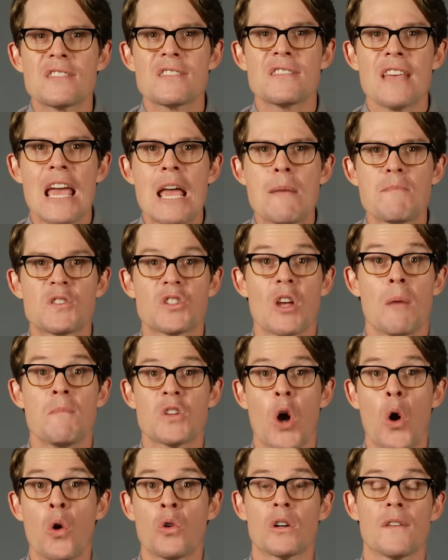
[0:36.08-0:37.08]
same sum
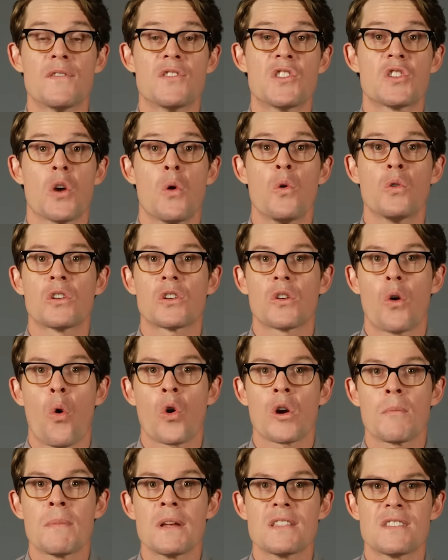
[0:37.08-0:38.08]
total of solar
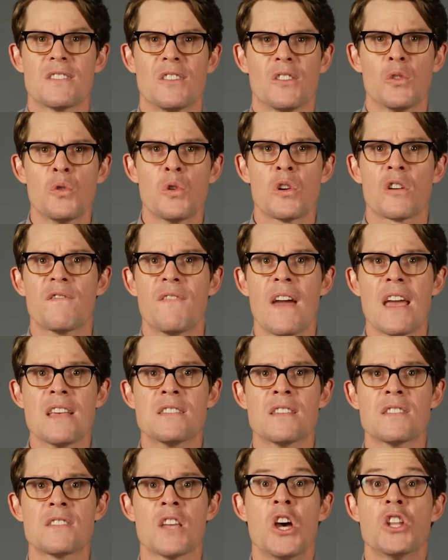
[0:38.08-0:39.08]
orbits and lunar
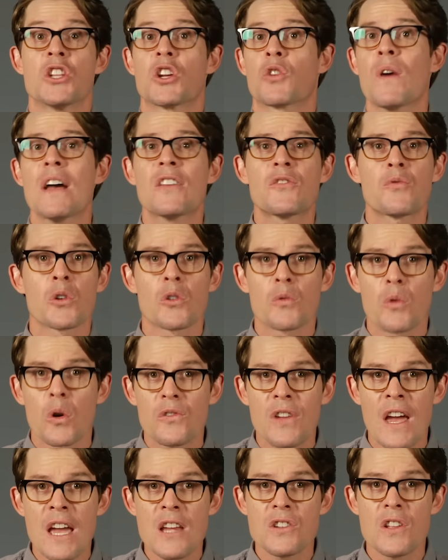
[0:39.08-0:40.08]
phases, terrestrial
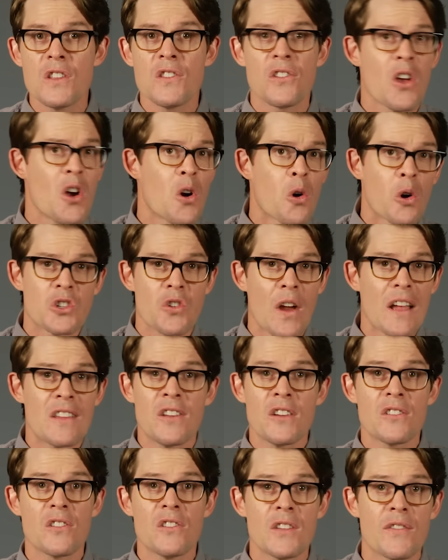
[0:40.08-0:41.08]
rotations, or
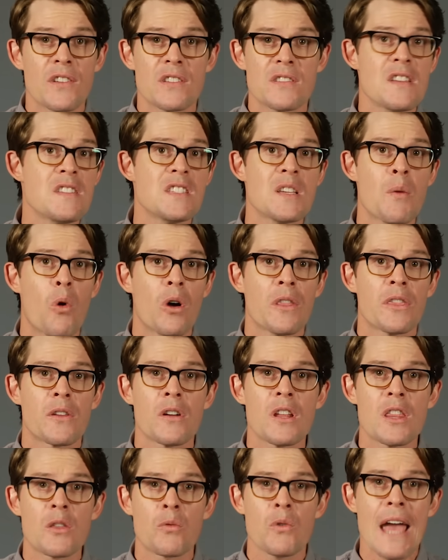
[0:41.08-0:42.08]
transitions of a
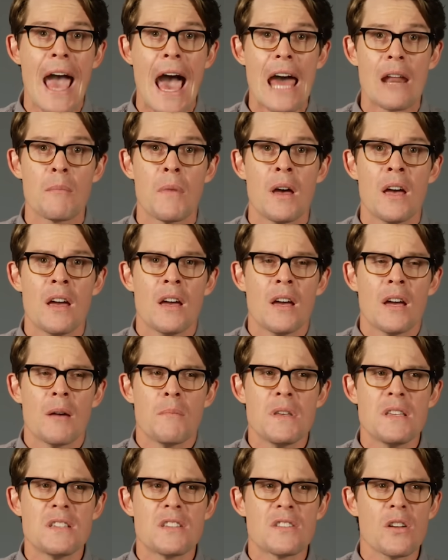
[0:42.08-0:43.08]
cesium-133 atom
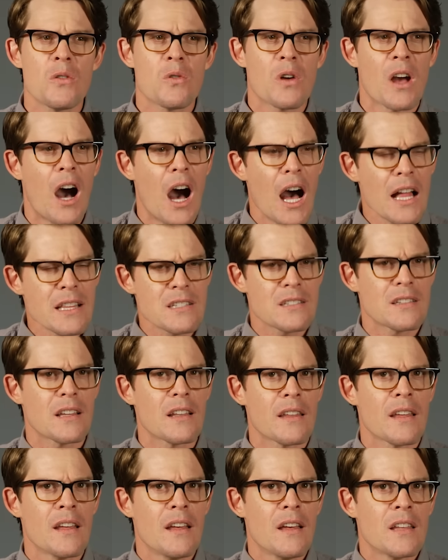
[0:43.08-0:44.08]
be so
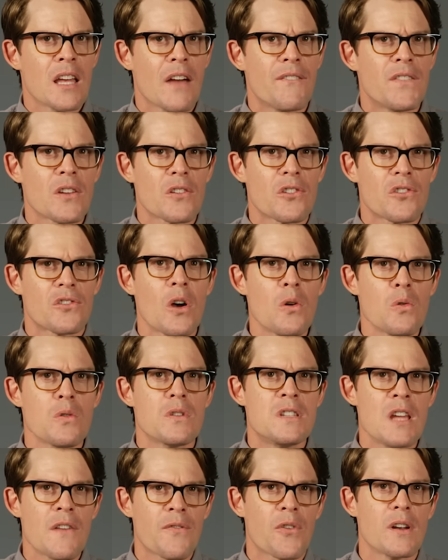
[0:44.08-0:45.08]
constant yet feel so
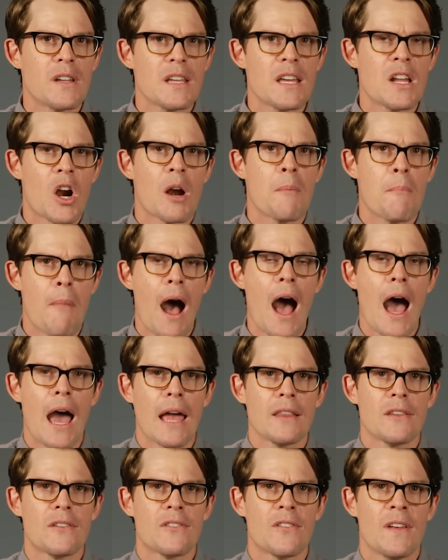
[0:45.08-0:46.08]
different in our
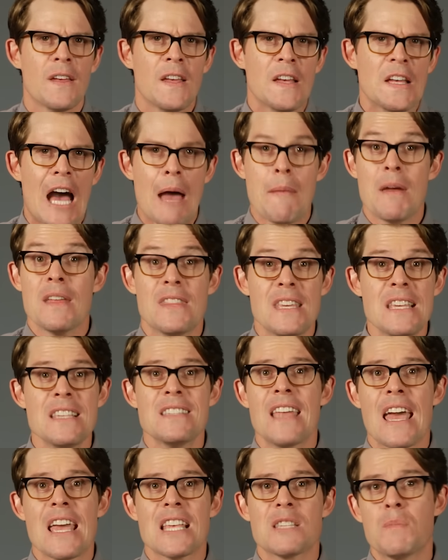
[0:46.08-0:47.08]
minds? I mean,
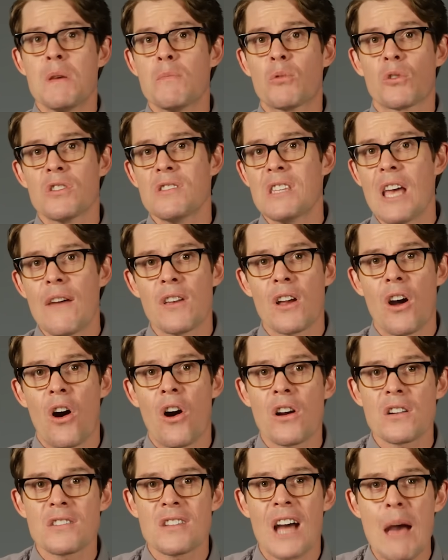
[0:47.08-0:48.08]
these days, people are just having a
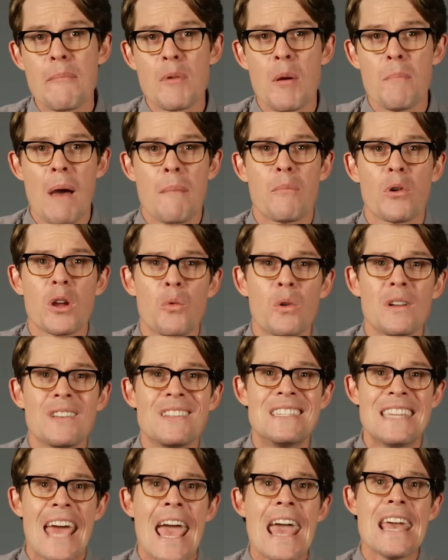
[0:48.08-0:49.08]
hard time remembering
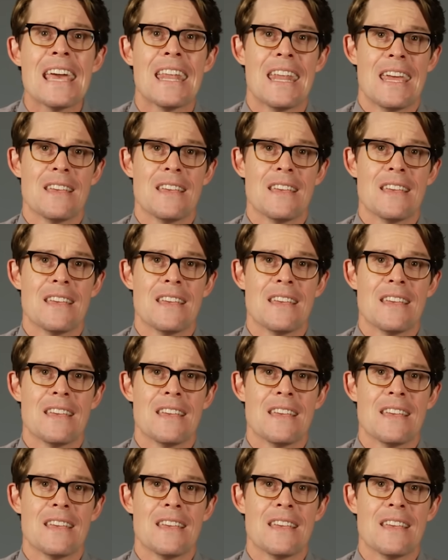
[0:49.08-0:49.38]
what day it